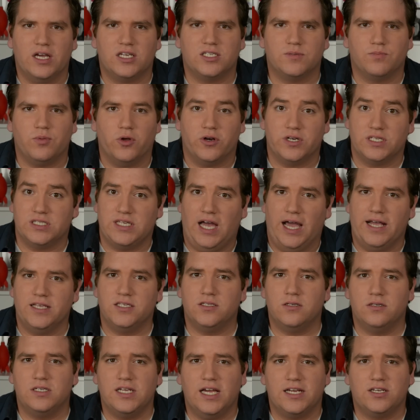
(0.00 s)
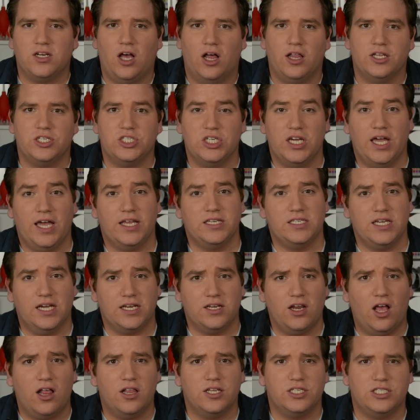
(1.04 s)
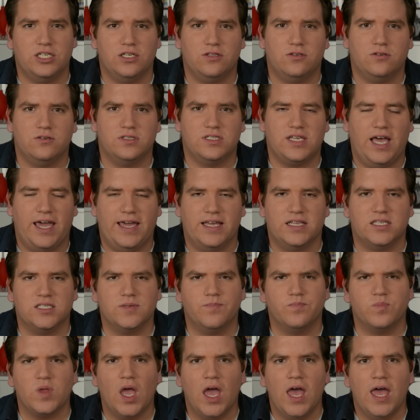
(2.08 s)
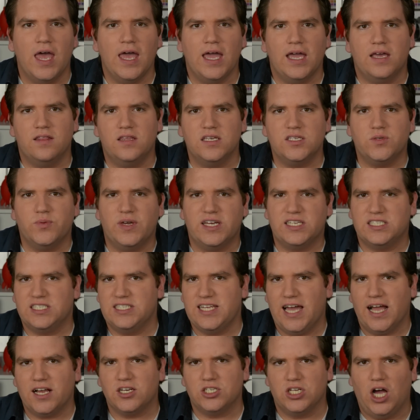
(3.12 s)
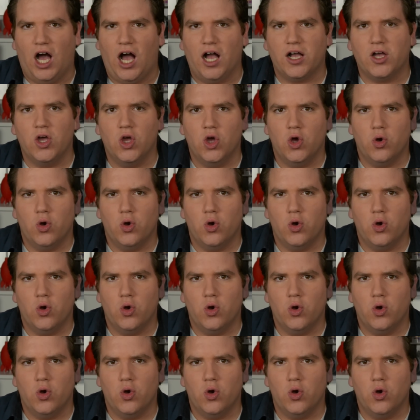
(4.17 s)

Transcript: explore science through technology and technology through science. In this week's Tech Talk,